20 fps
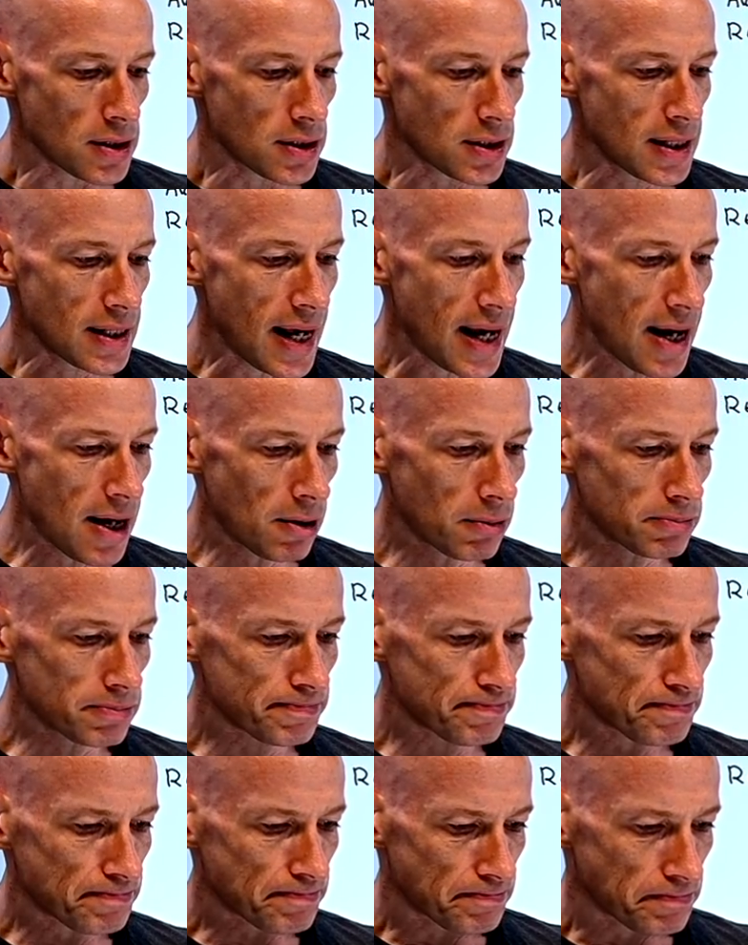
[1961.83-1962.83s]
So now,
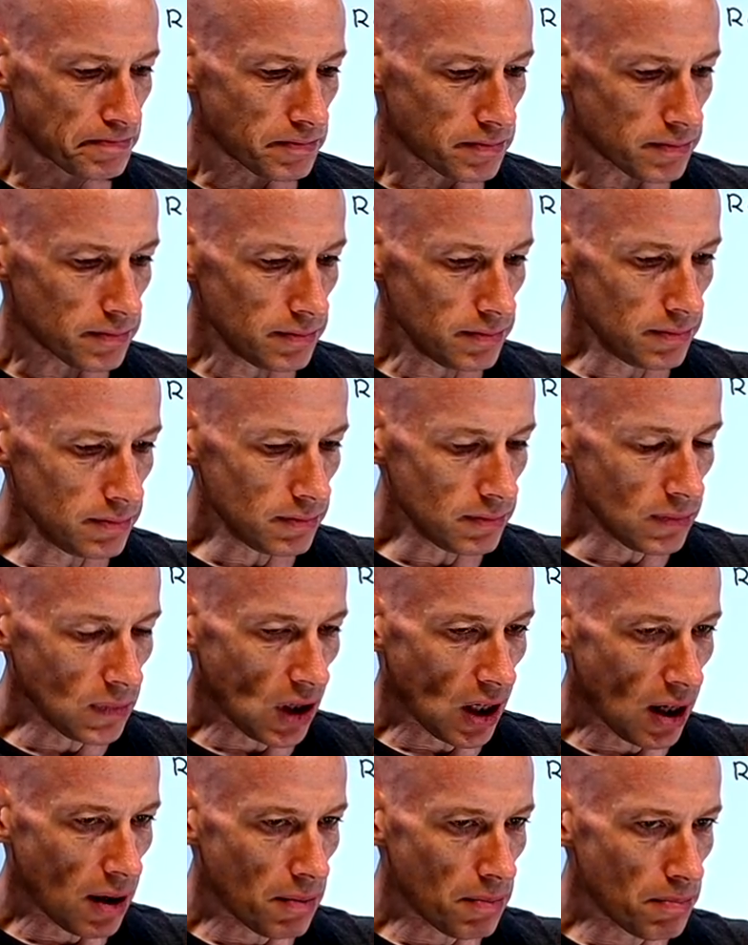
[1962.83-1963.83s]

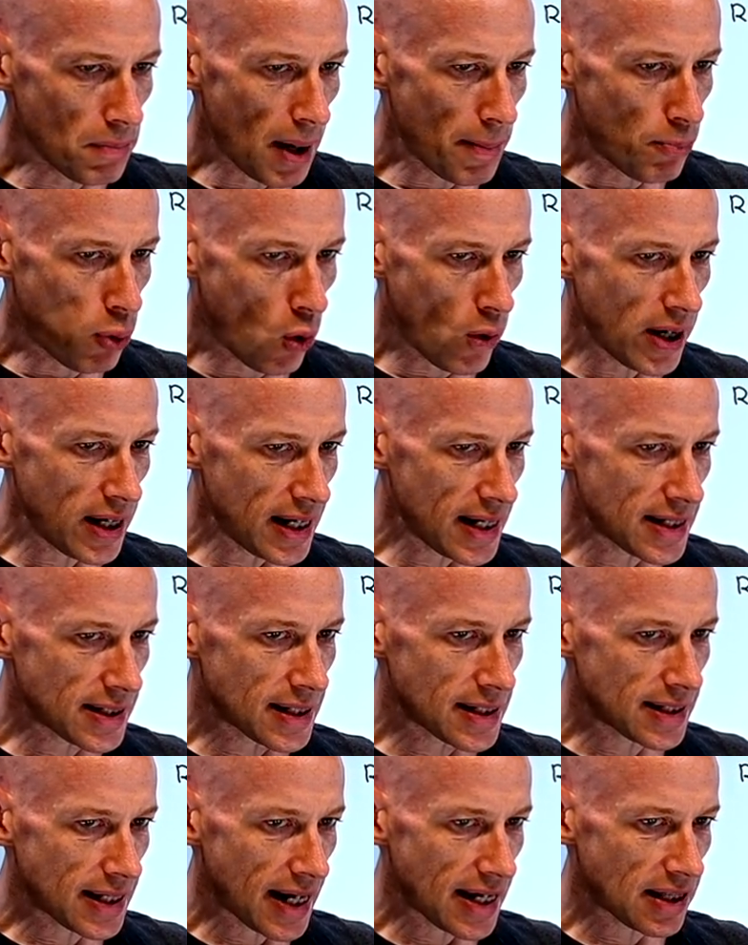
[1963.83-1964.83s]
my point is
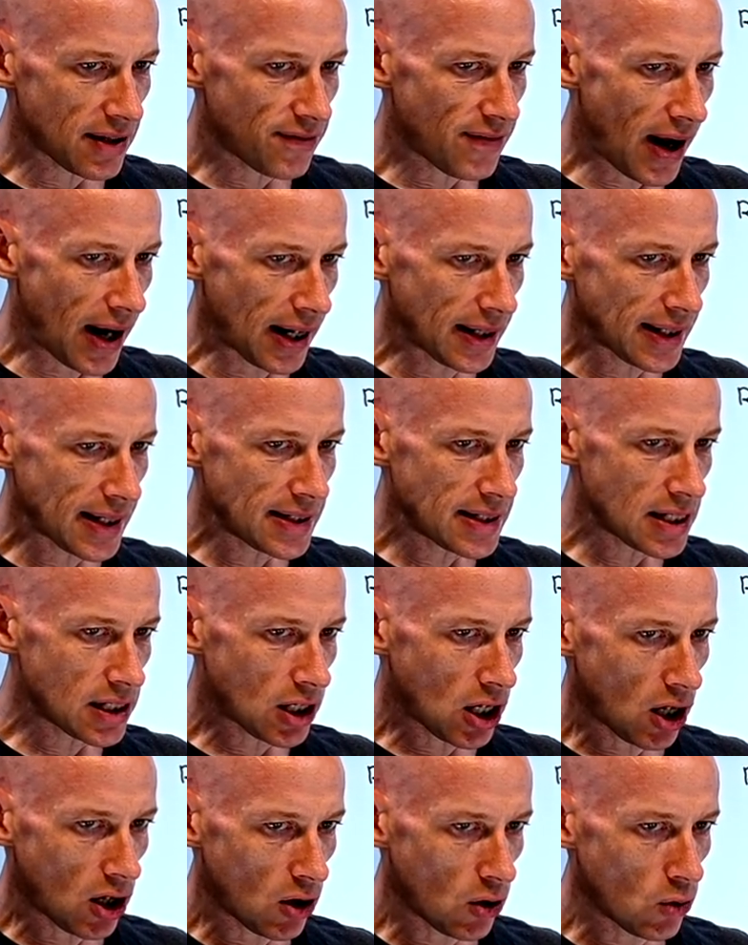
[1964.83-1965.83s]
to take the
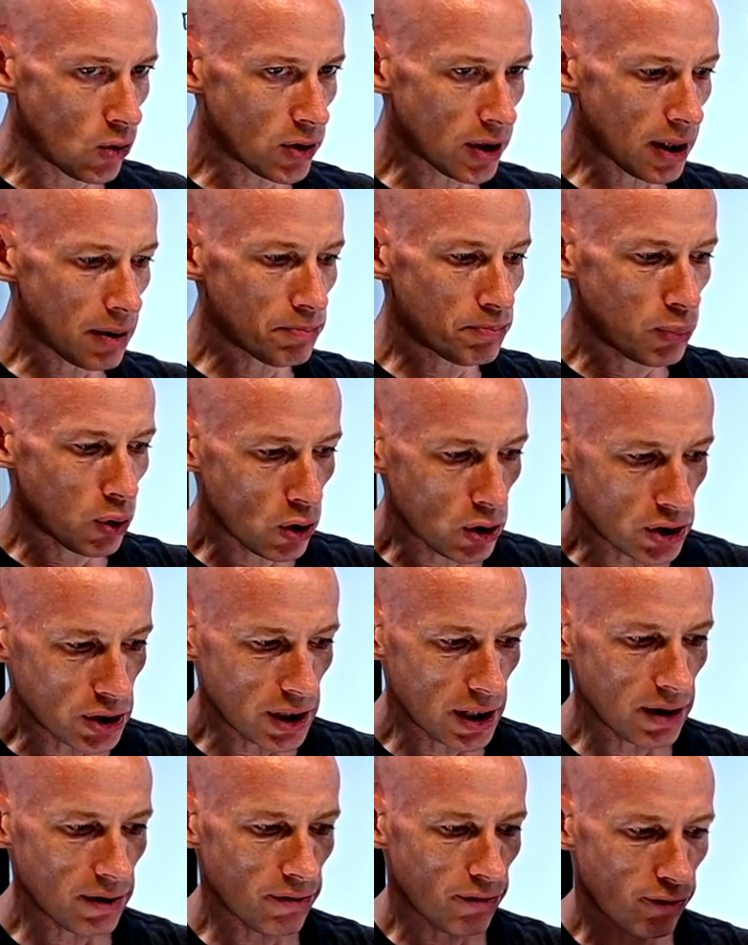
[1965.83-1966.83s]
validated code and
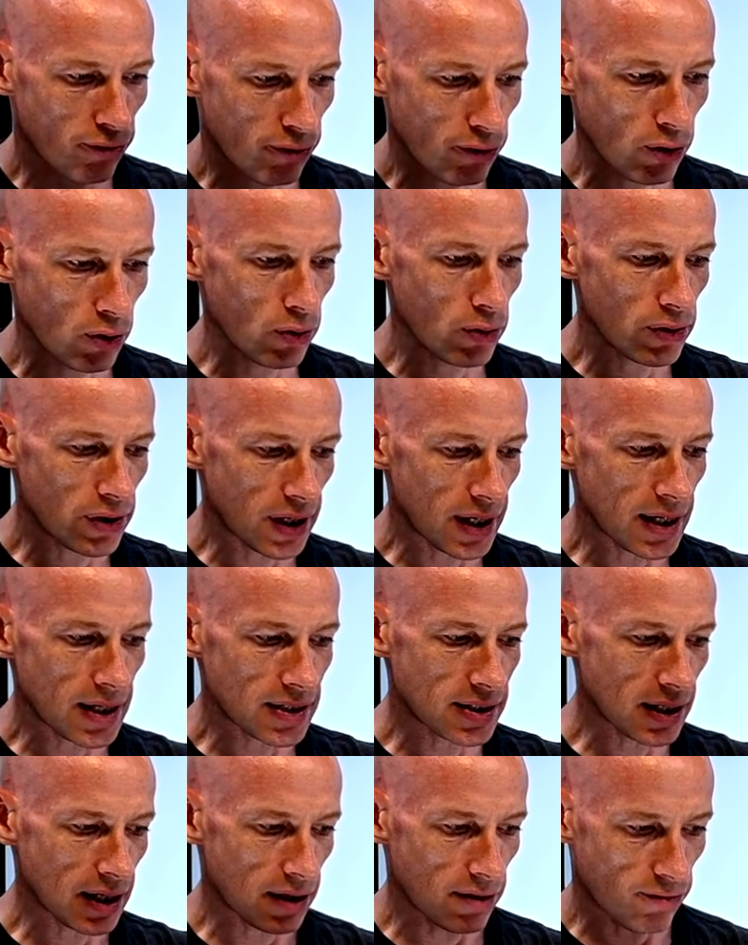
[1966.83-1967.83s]
push it through
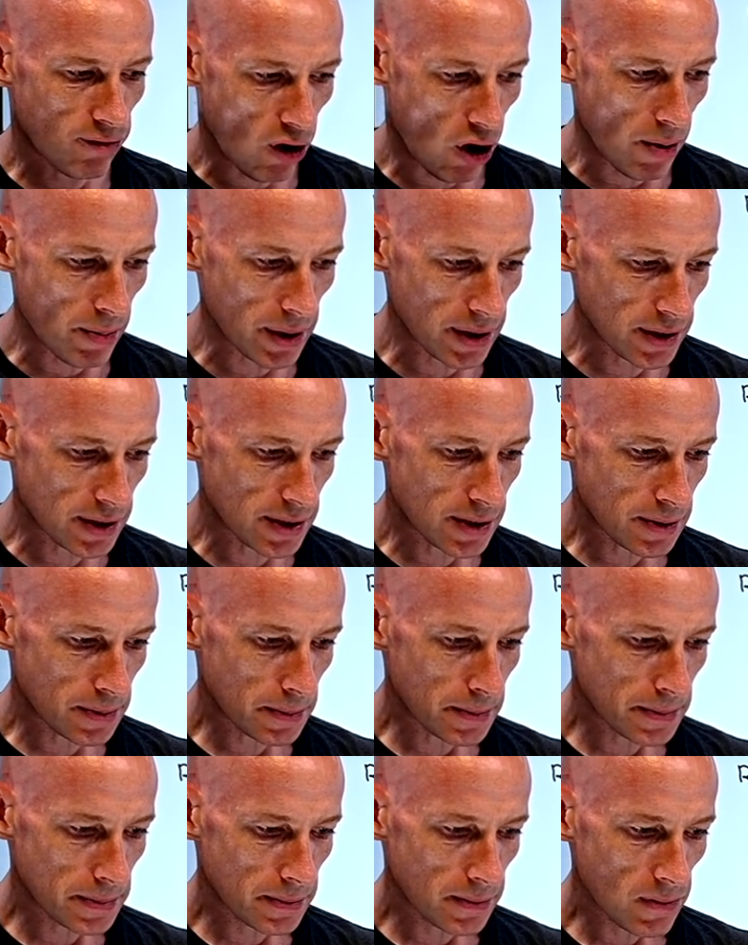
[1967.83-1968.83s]
these environments.
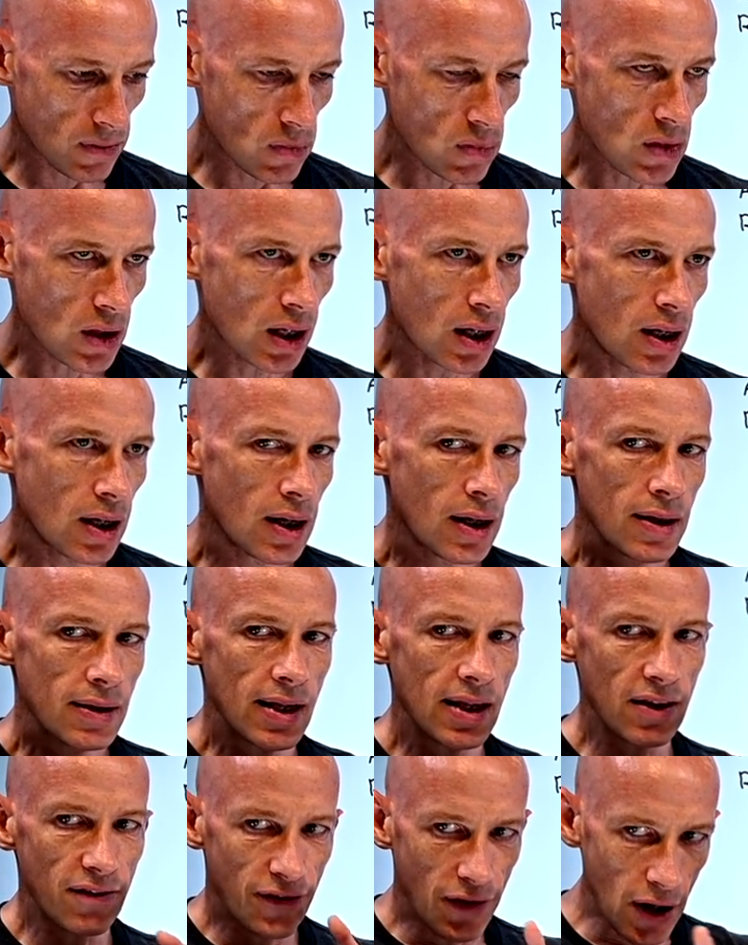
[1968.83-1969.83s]

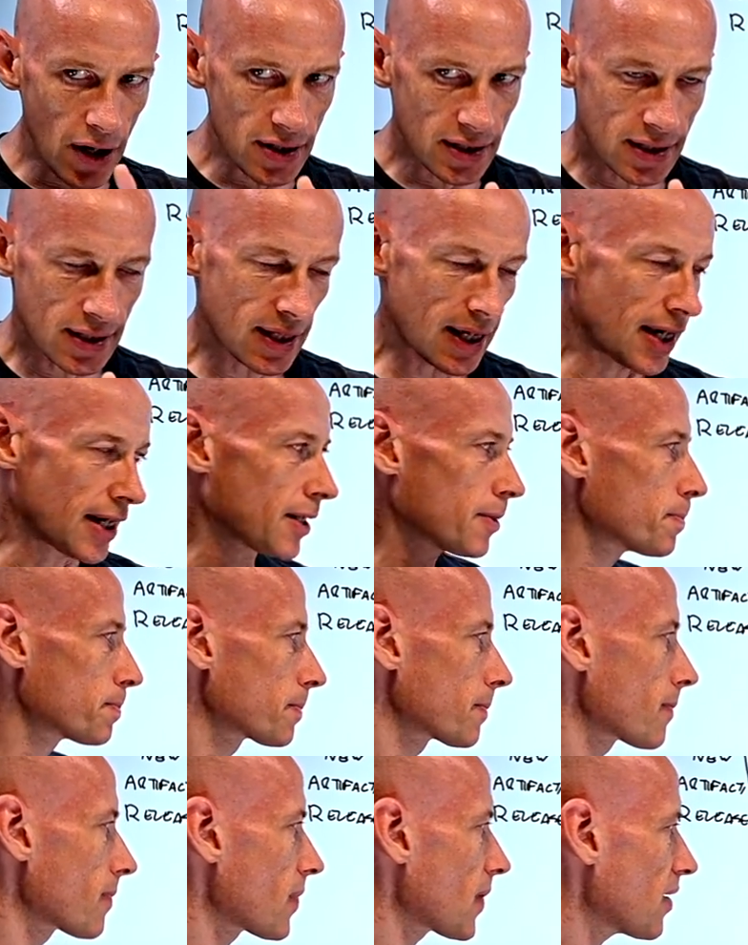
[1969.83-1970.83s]
Now the first thing,
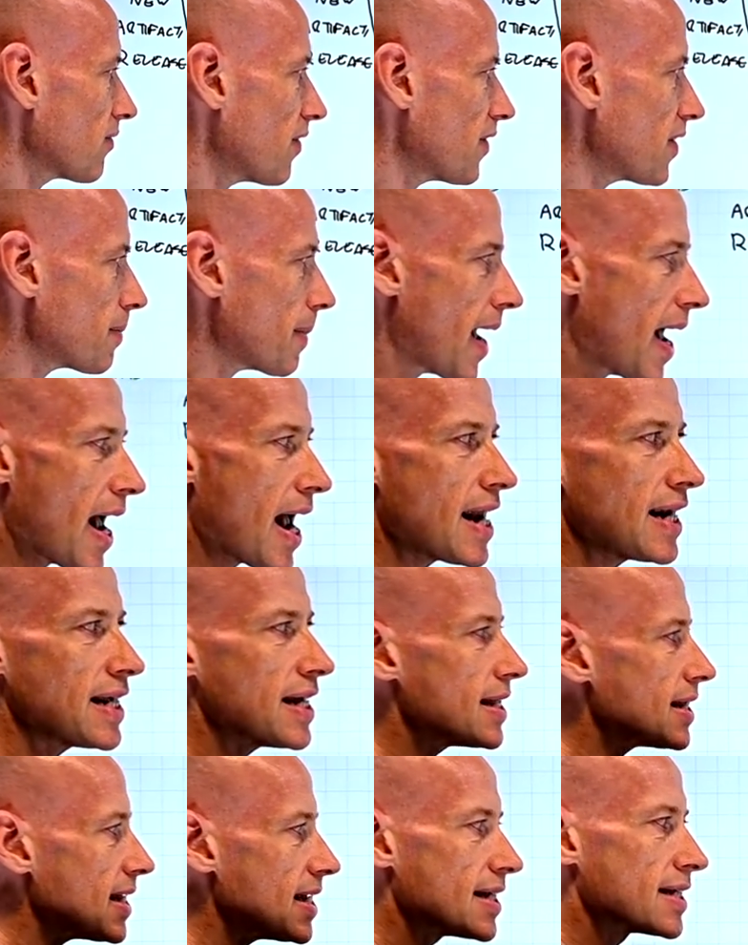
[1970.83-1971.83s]
if I think about
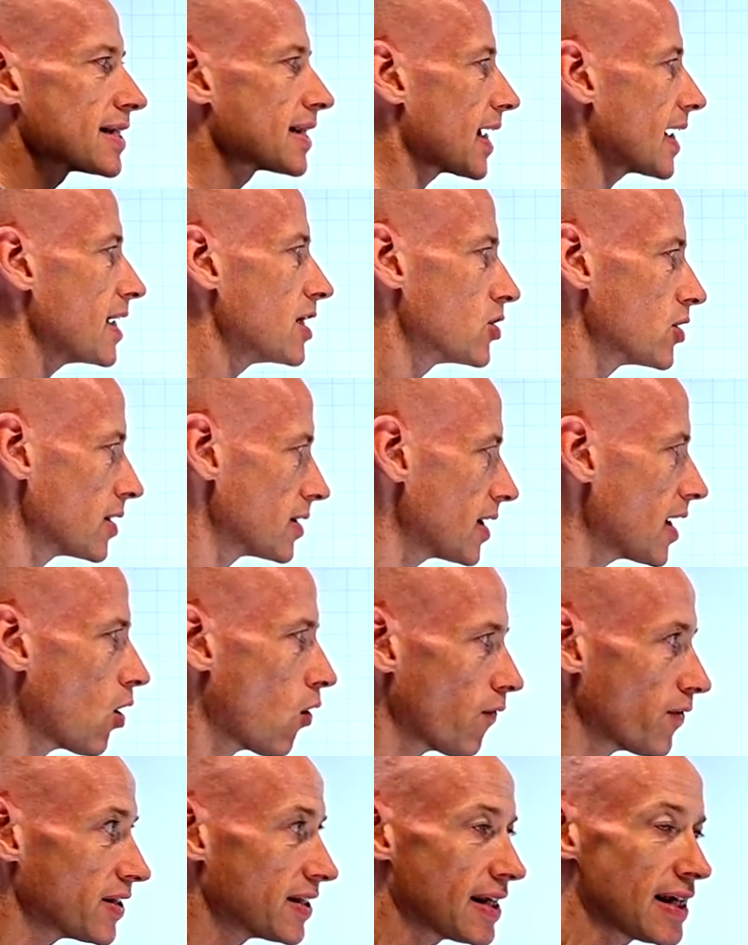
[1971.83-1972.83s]
any of these stages, it
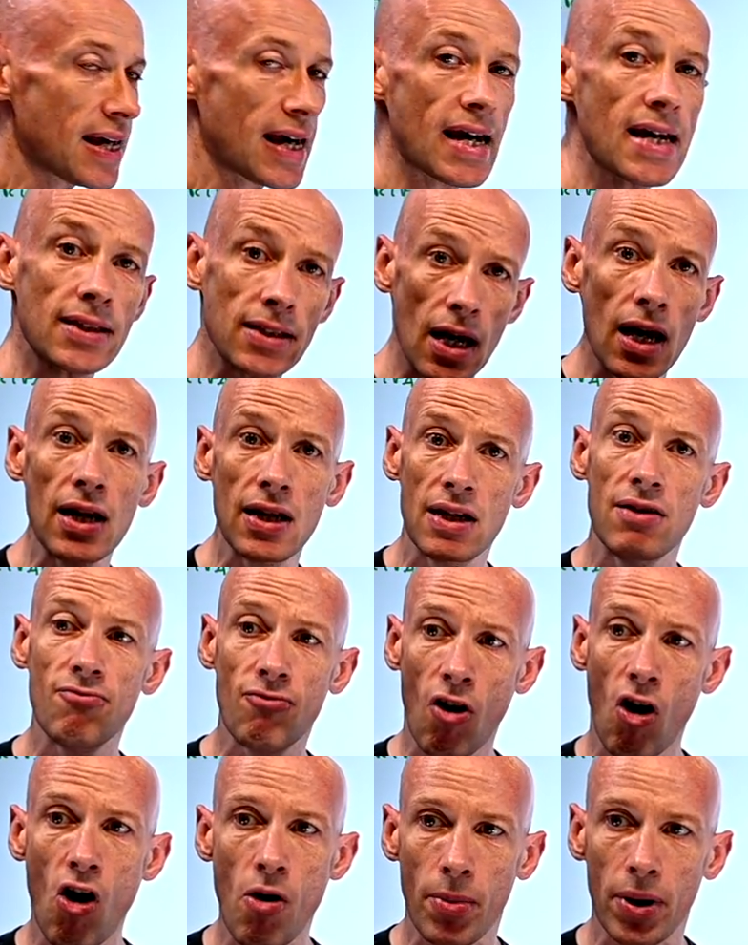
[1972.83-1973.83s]
obviously is an
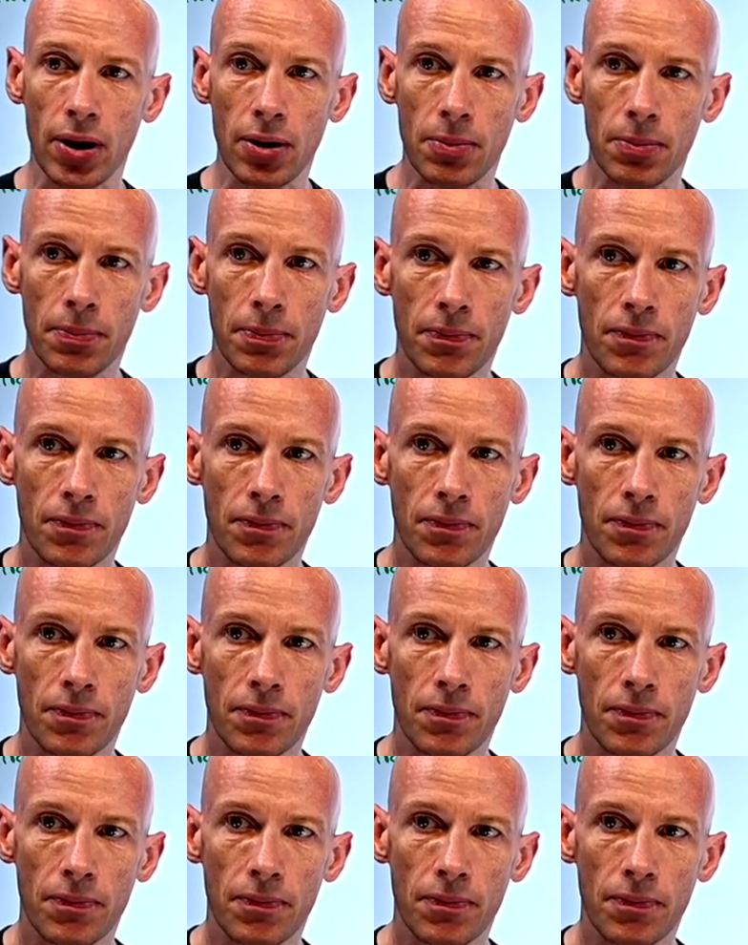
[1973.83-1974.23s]
environment.